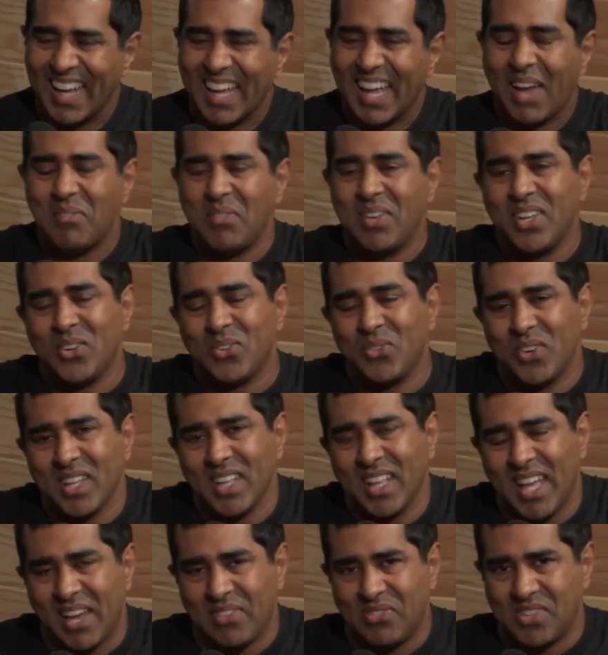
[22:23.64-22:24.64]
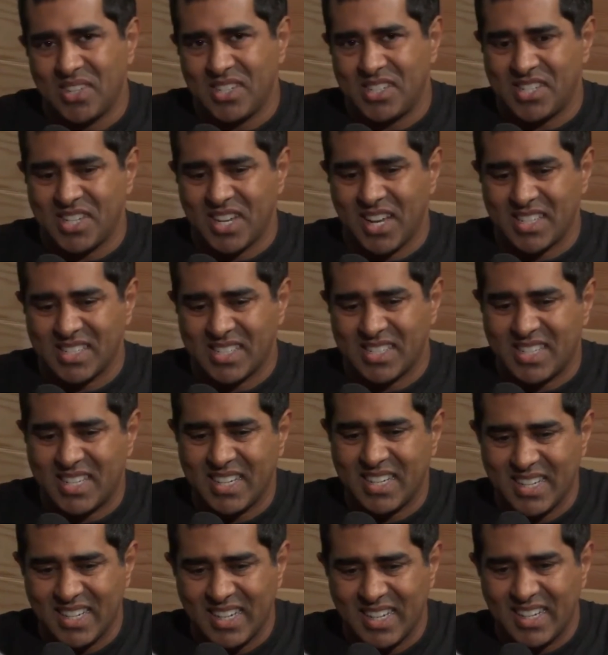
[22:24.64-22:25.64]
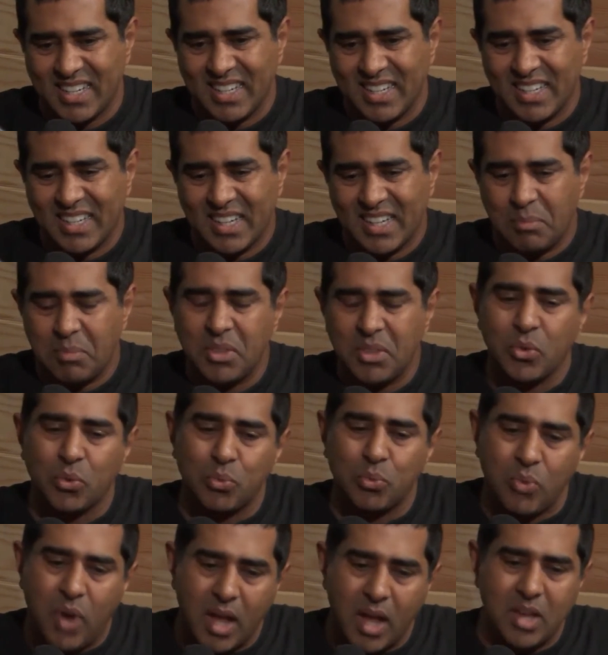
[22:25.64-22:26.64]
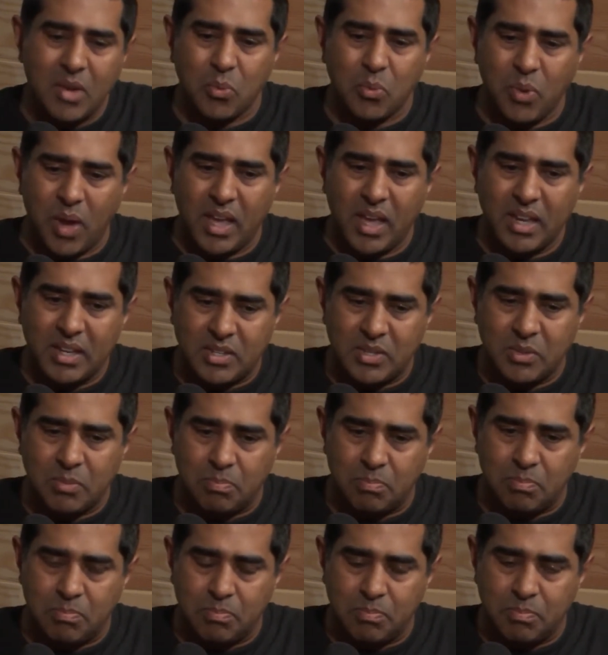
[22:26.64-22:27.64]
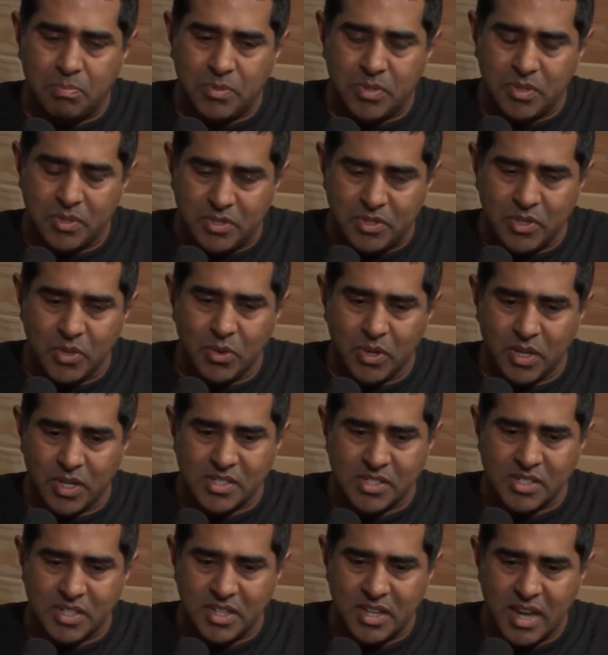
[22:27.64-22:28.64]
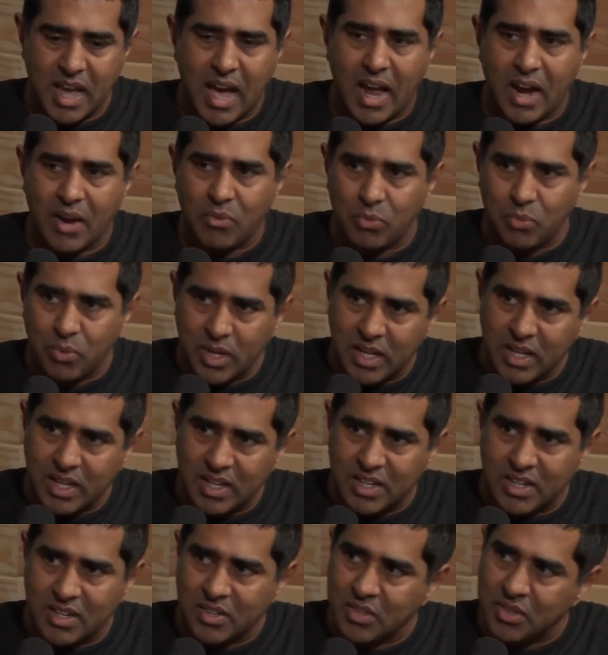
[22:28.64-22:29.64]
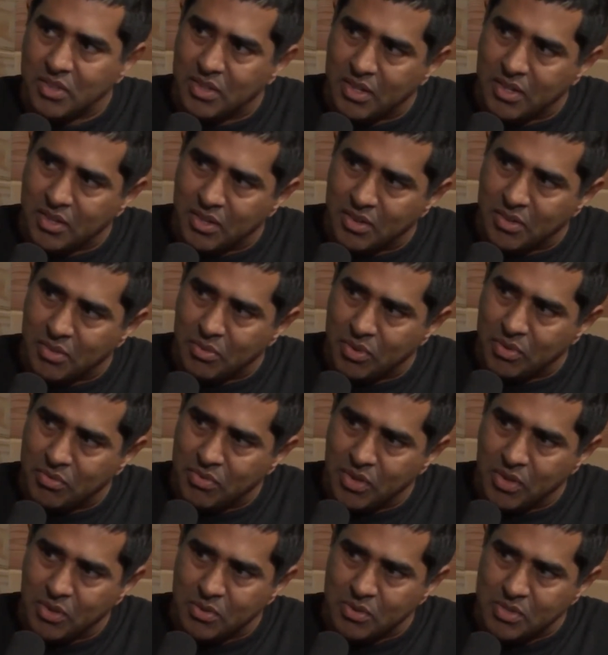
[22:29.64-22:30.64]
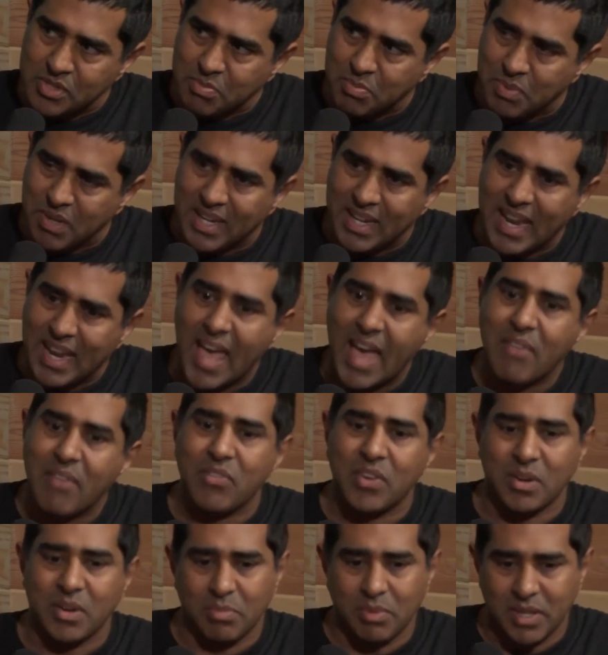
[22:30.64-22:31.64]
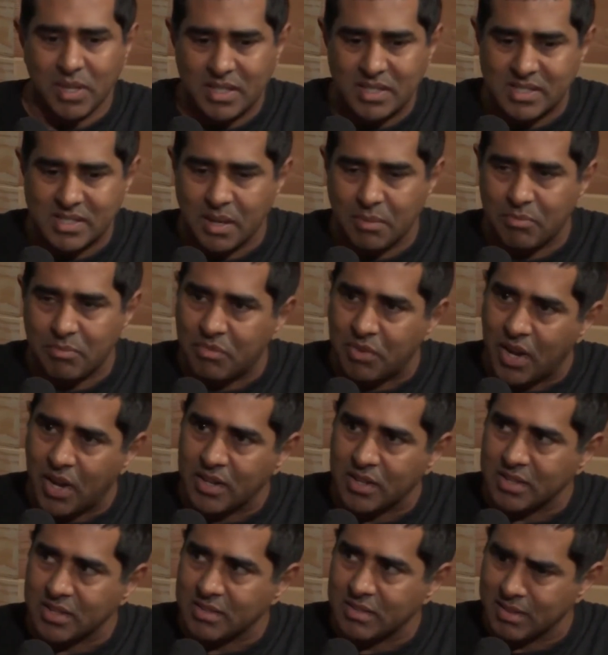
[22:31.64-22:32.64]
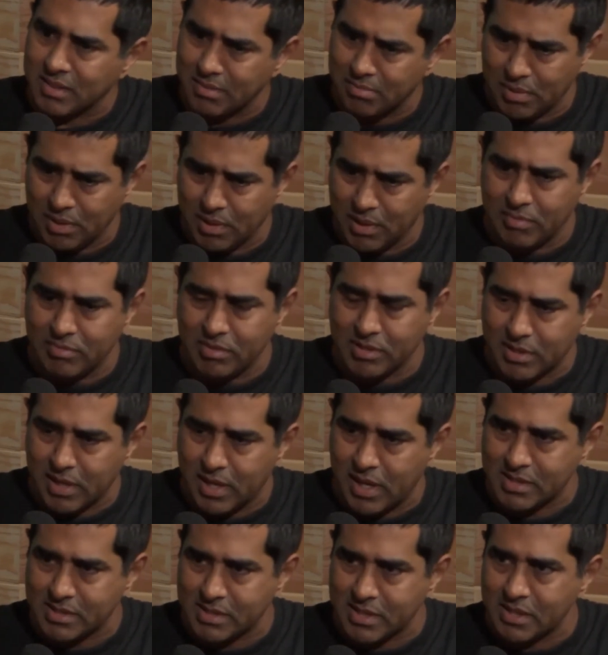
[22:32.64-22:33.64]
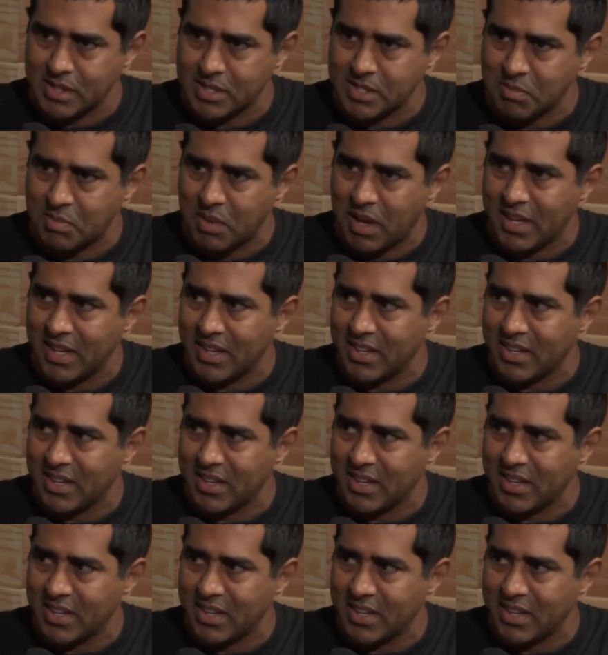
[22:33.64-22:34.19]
You really have to just, the right way to do it is to not read the reviews, but inevitably some friend will, did you believe this guy said this about you?